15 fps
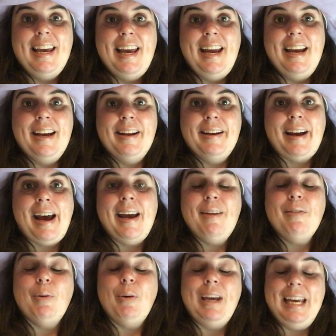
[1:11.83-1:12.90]
And I
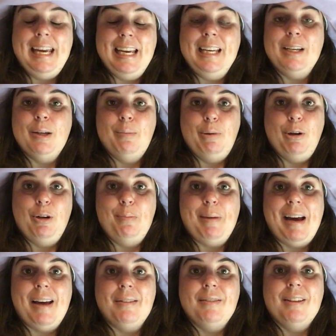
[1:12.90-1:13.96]
have a heated bird
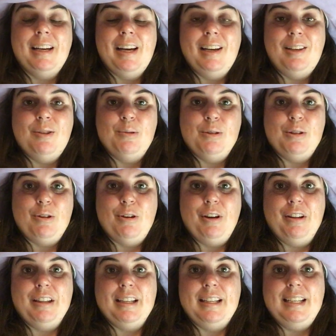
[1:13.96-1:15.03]
bath that I use
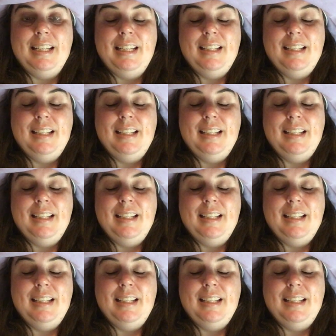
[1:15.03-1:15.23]
during the,